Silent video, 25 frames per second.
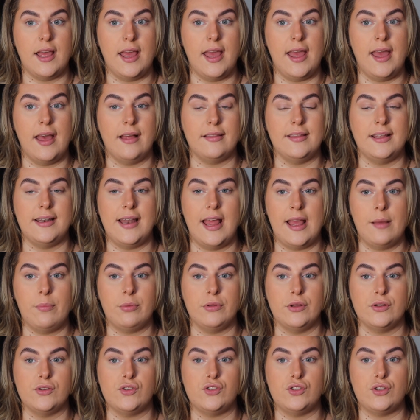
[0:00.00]
it'll
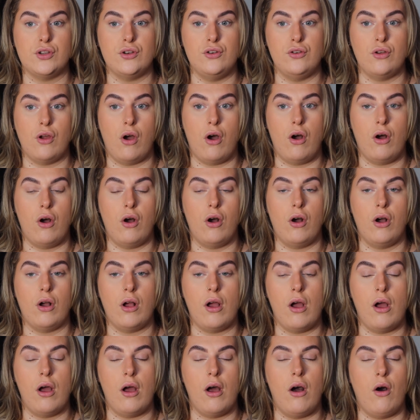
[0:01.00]
enable us to not
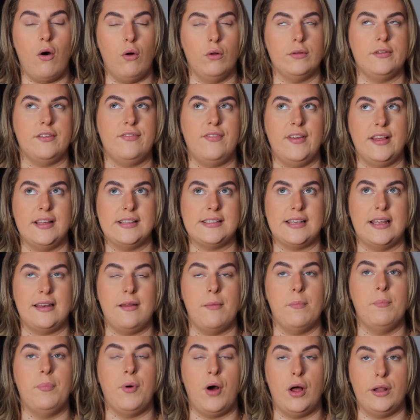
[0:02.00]
hold things in
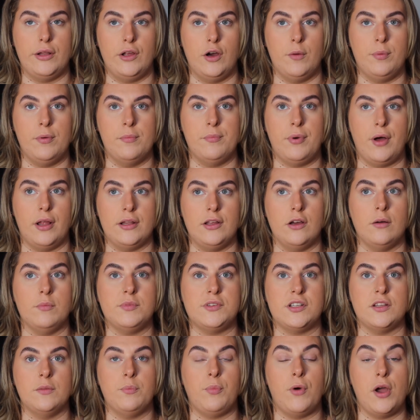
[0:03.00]
and bottle it up
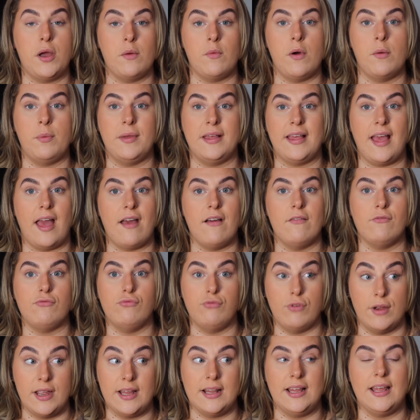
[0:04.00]
to the point where we get
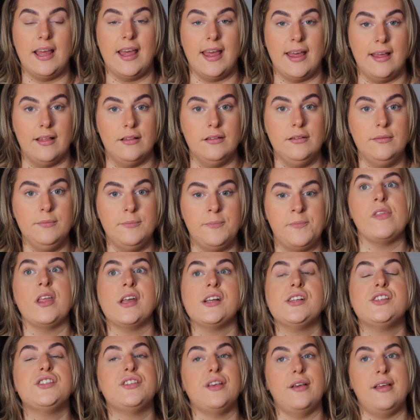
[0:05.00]
really ill.
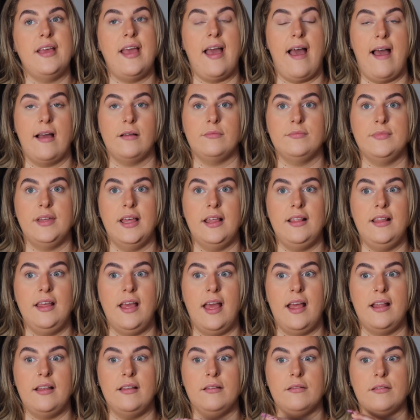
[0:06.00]
So yeah, in the
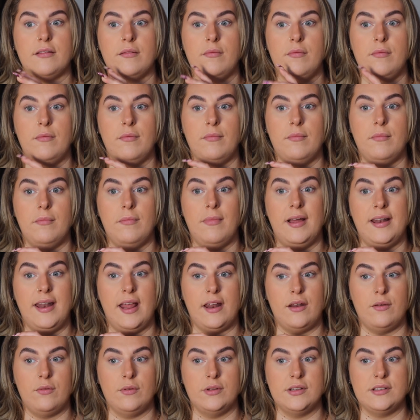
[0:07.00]
end, my
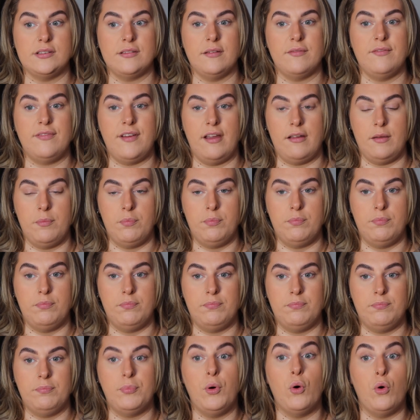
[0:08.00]
nana was very
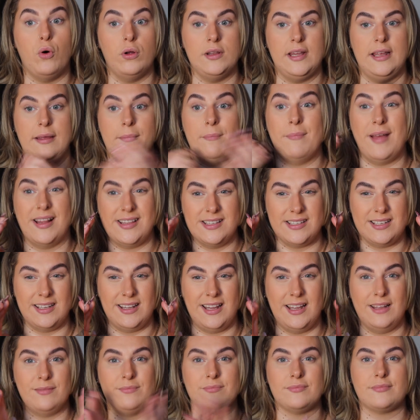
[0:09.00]
poorly
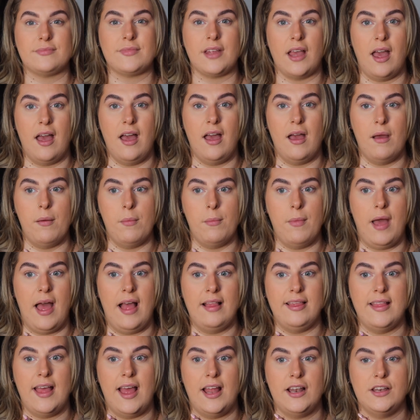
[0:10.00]
mentally.
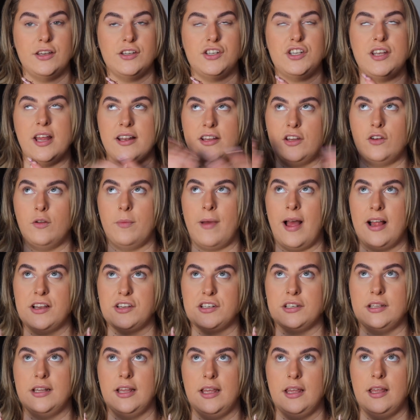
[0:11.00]
And then she ended up
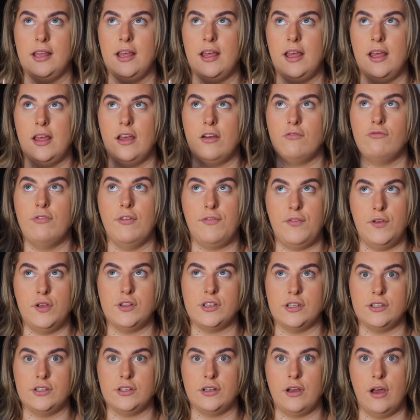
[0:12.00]
actually
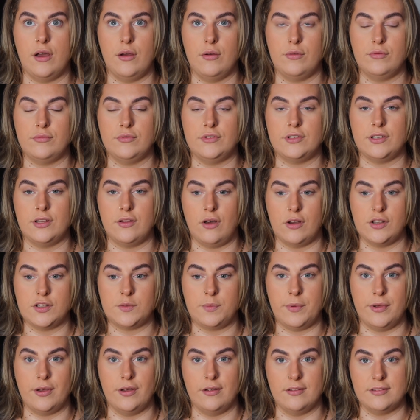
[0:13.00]
refusing to go to the
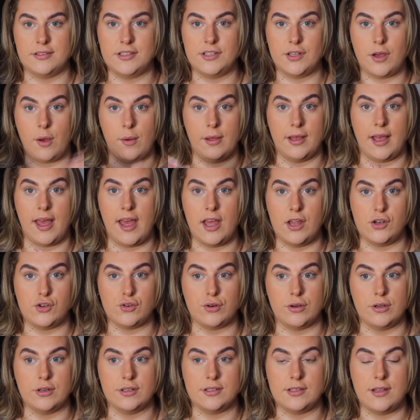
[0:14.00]
hospital to go and get her
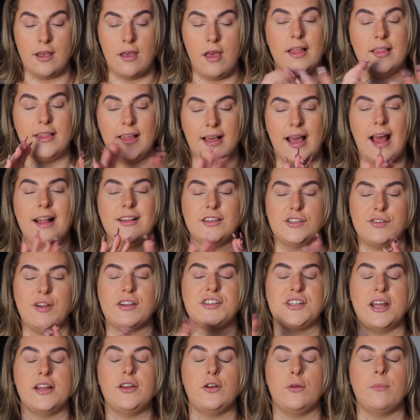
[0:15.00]
drugs. The cancer
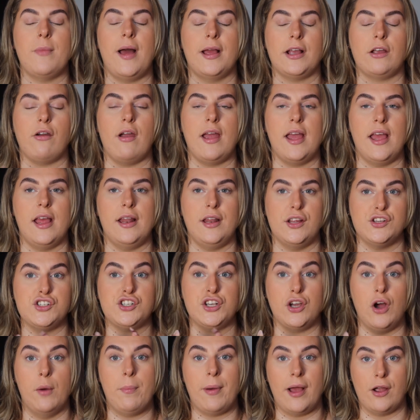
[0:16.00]
actually ended up migrating and
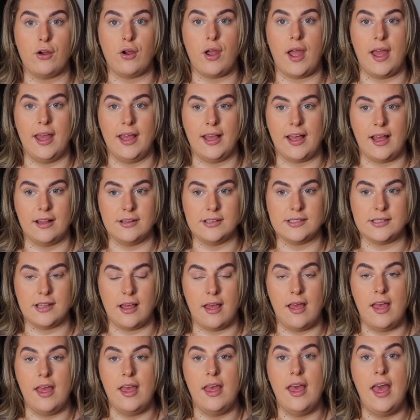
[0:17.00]
she got pancreatic
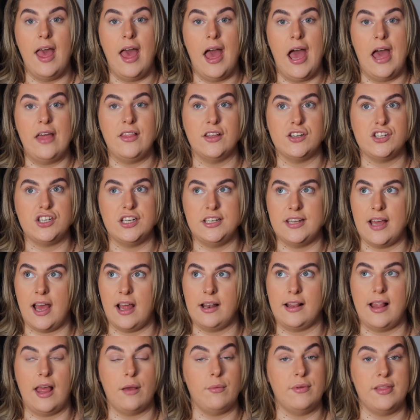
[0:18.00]
cancer. And then she
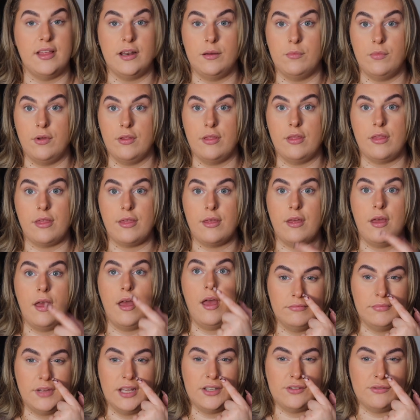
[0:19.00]
died like within a month.
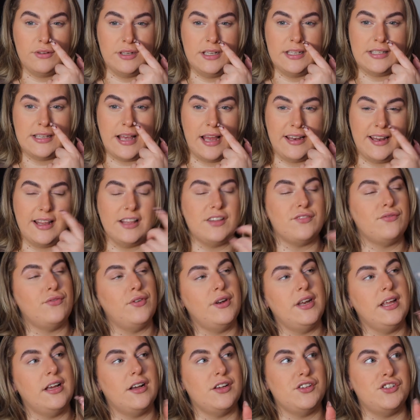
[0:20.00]
It's really sad. It's
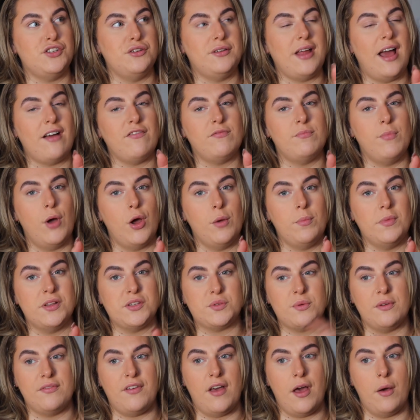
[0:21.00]
funny because you'd have
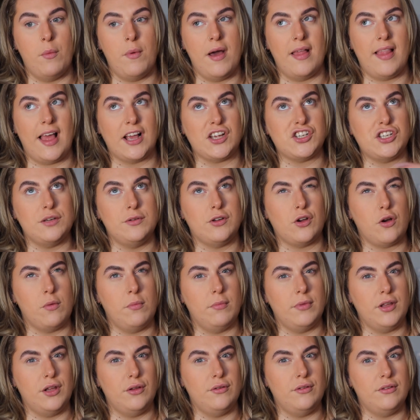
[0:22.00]
moments with her where like she'd
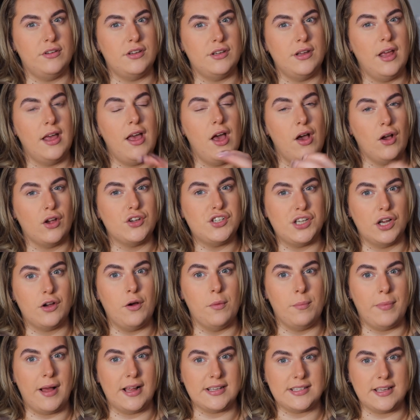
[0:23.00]

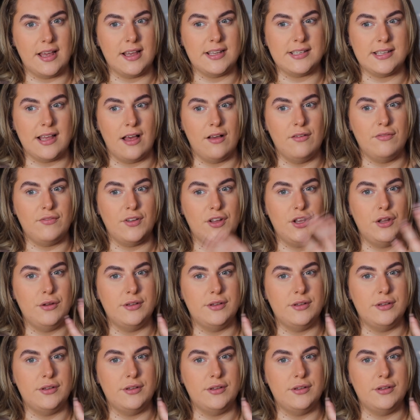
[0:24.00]
come back to herself and